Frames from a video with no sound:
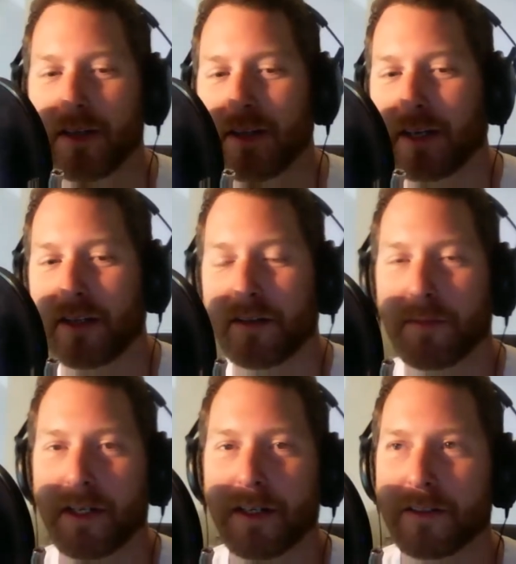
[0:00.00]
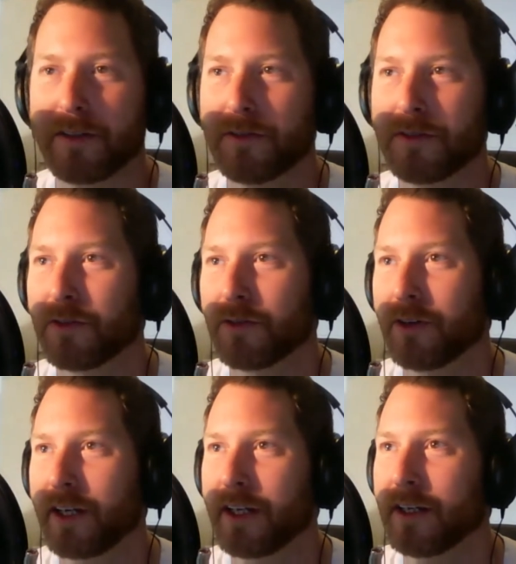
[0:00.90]
like made a
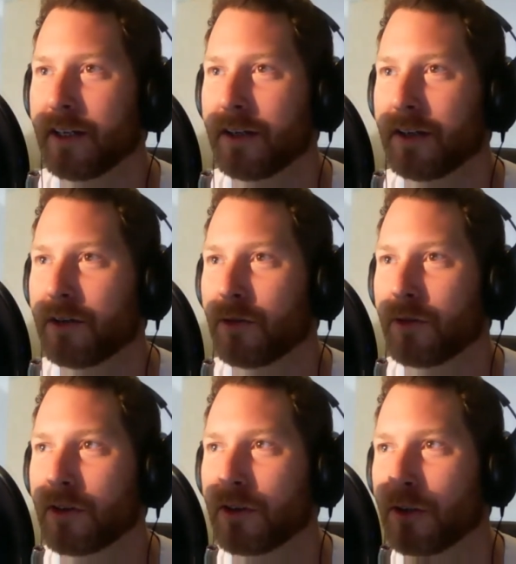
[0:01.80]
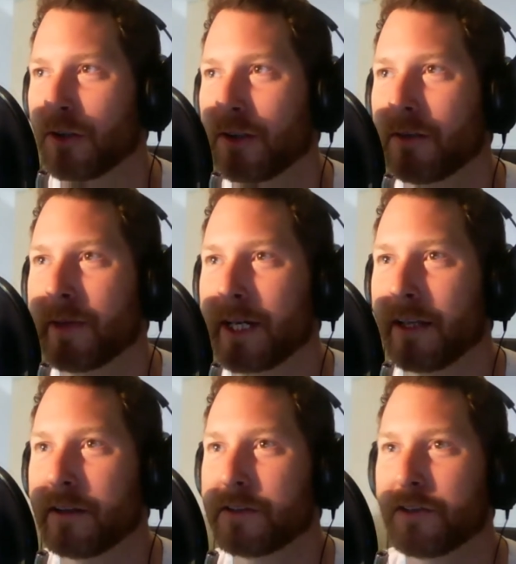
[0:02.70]
2-story coral
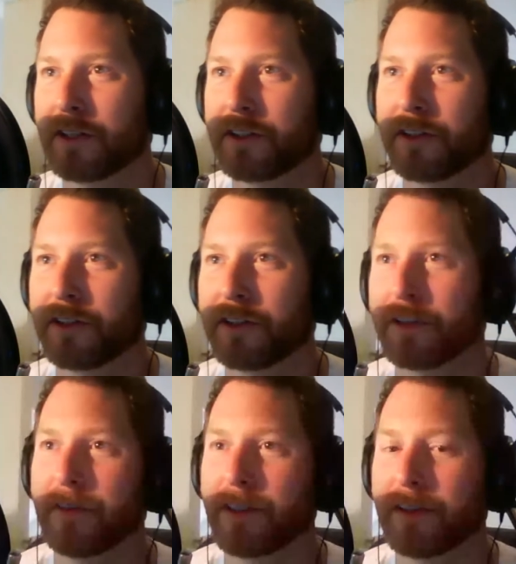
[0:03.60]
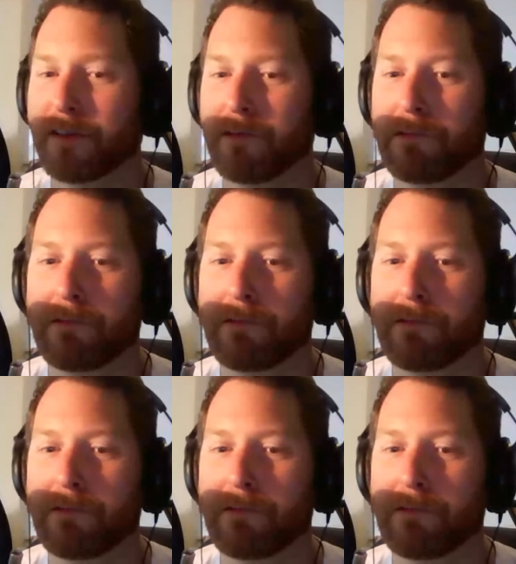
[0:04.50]
megalith structure that he lived in.